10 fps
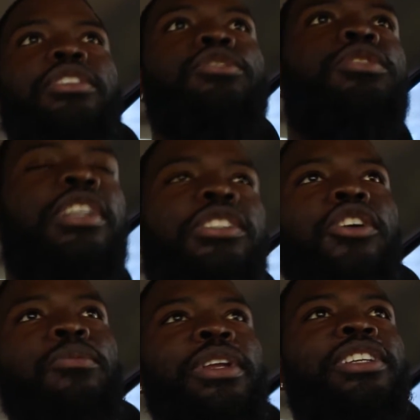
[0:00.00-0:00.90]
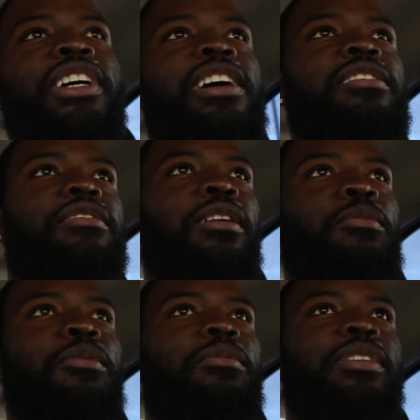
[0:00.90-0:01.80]
You just told me to drive.
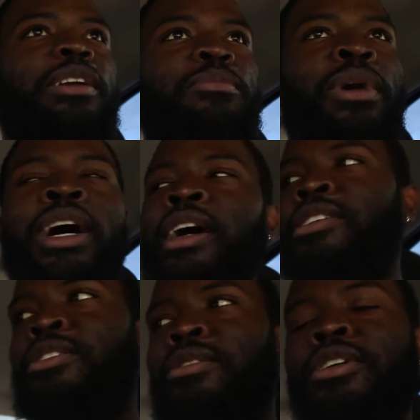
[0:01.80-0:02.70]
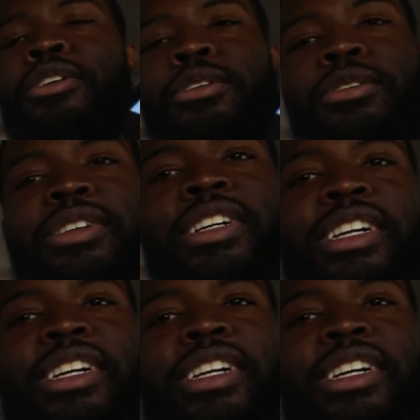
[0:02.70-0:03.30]
I'm keeping my eyes on the road.